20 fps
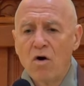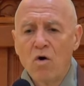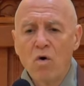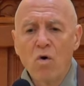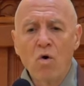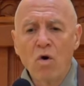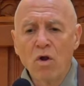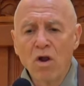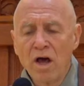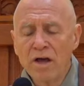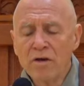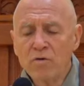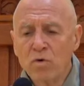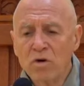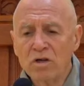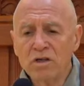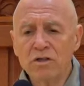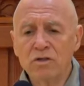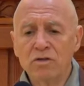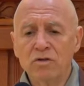all I
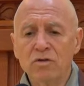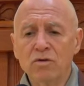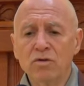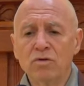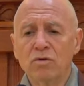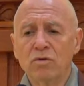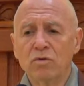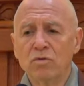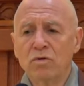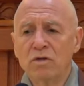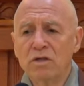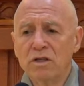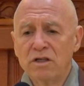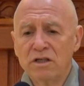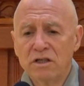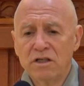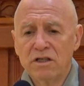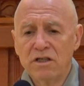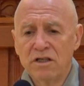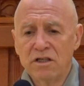want to do
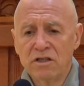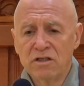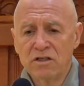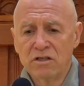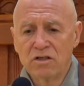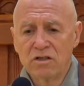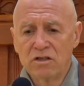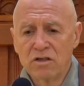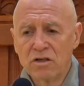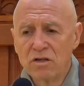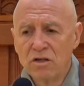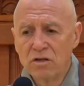is